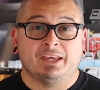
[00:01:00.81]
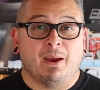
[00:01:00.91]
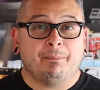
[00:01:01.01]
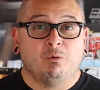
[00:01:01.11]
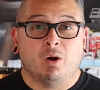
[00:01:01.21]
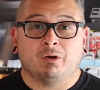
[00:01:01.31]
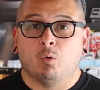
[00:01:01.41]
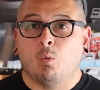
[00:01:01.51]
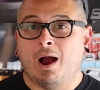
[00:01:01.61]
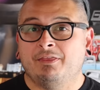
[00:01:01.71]
And you might be
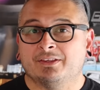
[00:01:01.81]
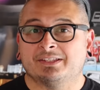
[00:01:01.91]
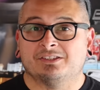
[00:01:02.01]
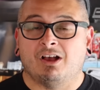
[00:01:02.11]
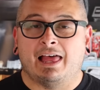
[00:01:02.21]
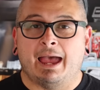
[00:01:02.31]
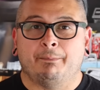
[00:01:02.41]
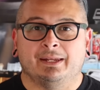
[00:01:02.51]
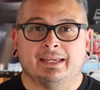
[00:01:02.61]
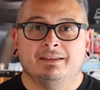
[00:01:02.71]
wondering why this is all
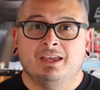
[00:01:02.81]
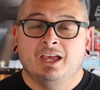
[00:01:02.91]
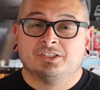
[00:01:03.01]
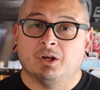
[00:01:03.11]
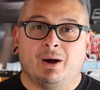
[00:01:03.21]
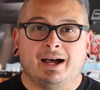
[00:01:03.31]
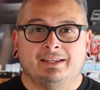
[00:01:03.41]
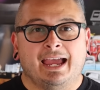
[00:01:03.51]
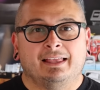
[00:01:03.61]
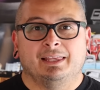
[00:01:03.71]
happening. So uh,
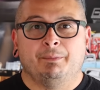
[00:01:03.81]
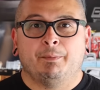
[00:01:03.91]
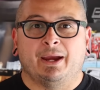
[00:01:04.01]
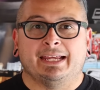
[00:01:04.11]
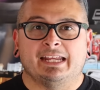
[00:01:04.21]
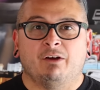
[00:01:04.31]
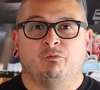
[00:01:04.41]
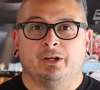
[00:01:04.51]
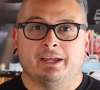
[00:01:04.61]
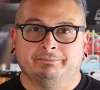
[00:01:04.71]
yeah, let me break it
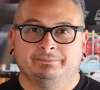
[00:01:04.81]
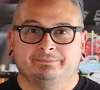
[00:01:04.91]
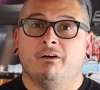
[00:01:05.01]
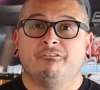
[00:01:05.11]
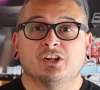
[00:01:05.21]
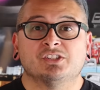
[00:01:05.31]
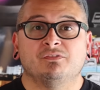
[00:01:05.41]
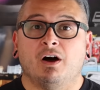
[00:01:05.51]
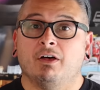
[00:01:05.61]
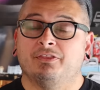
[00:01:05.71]
down for you. Well, first
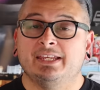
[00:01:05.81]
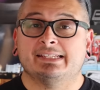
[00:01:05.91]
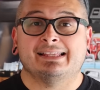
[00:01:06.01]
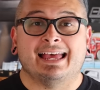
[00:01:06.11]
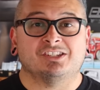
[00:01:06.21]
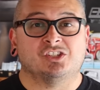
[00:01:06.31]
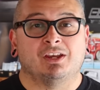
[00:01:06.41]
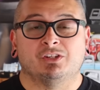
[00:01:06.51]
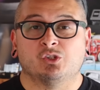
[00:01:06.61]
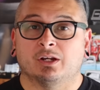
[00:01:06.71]
of all, these classic
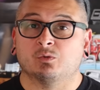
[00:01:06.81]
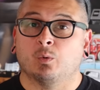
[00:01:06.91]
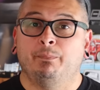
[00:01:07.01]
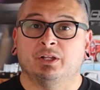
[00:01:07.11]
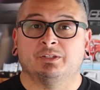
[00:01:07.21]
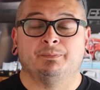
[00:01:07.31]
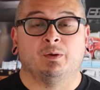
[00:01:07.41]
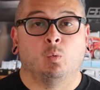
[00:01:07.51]
Chevy trucks were built to be